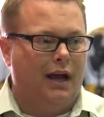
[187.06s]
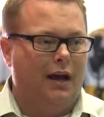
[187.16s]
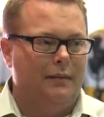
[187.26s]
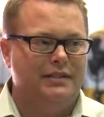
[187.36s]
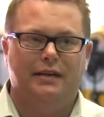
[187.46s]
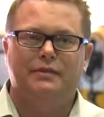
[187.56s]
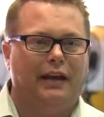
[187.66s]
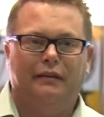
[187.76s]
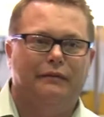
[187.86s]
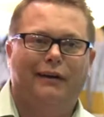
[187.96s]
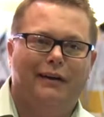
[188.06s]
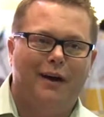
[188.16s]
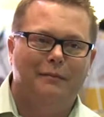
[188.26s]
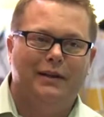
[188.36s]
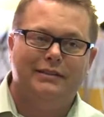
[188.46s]
It seems like a very
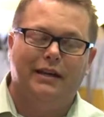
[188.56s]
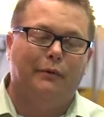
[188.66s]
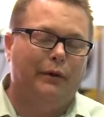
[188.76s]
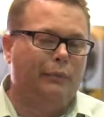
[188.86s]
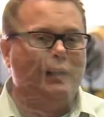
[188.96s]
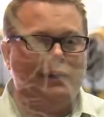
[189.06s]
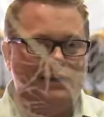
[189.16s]
complex thing. Well, it really